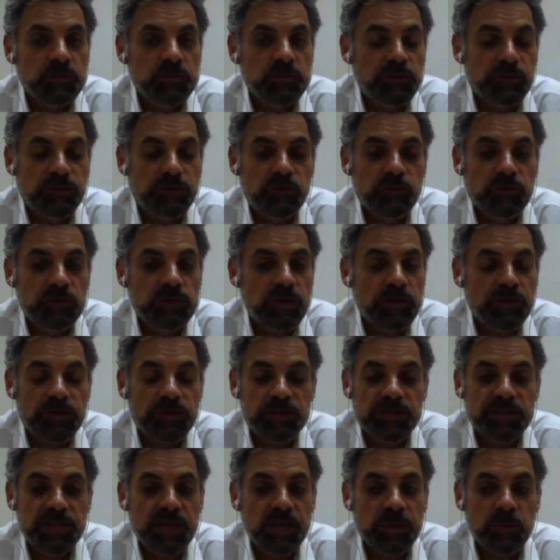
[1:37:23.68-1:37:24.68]
put food on
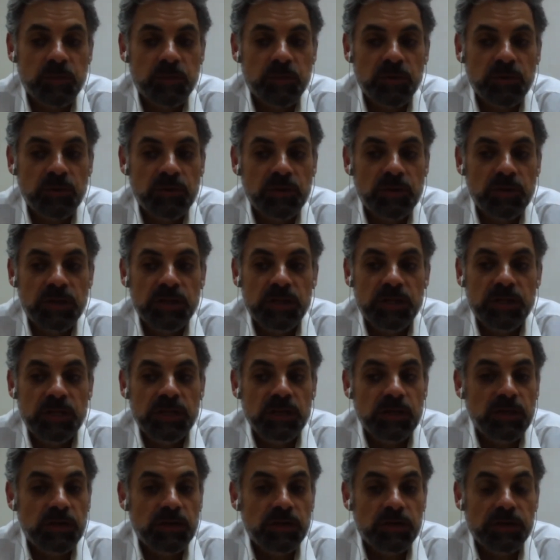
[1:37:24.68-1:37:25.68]
their table,
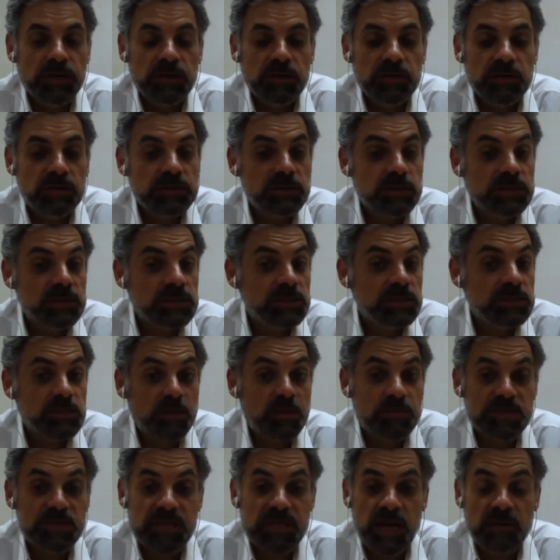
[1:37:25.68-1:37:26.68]

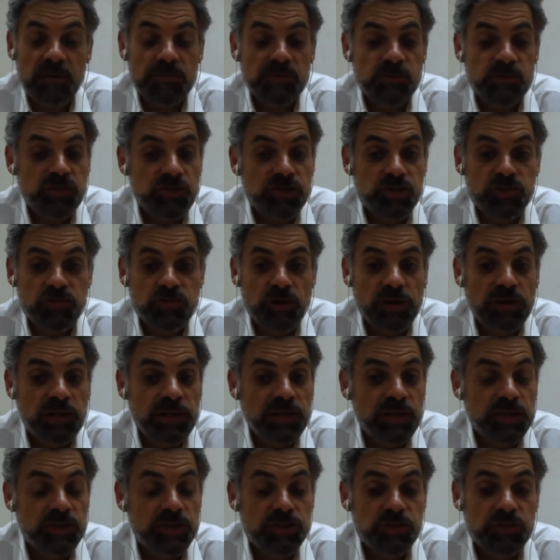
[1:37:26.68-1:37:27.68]
sometimes just
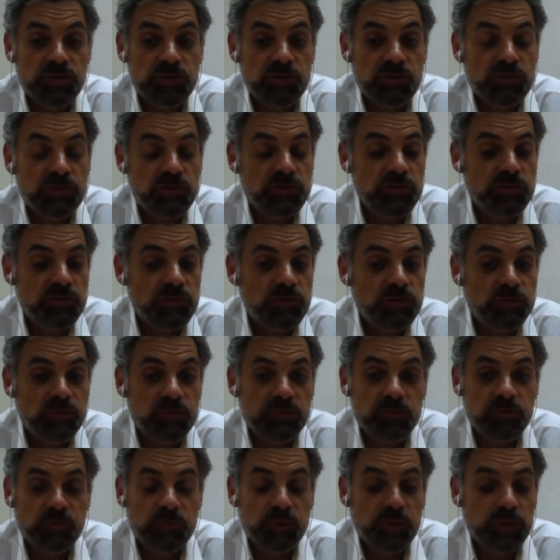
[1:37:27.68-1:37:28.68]
struggling to
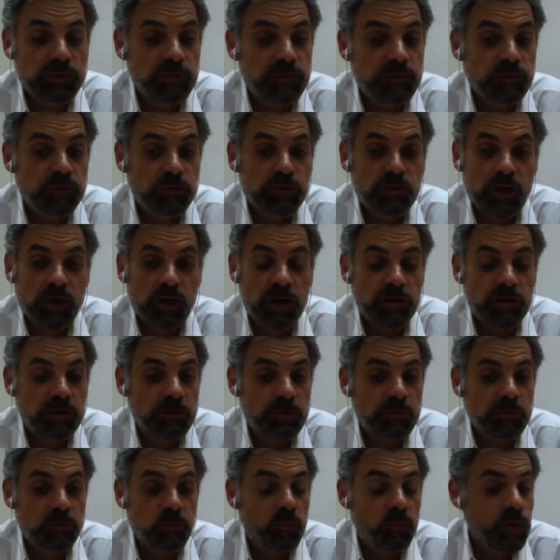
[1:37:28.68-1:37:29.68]
put food on the
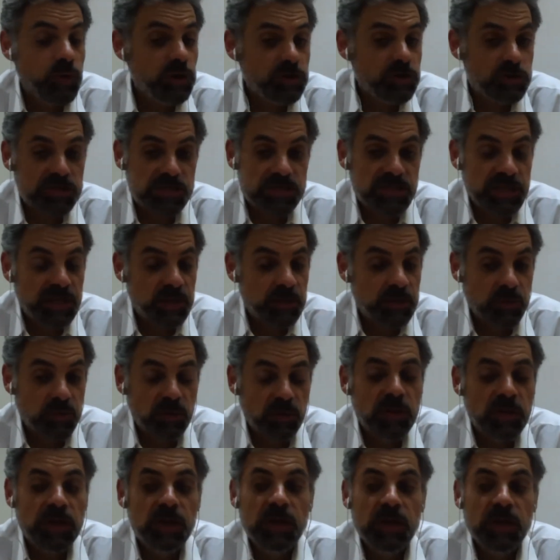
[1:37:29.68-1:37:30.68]
worker's table,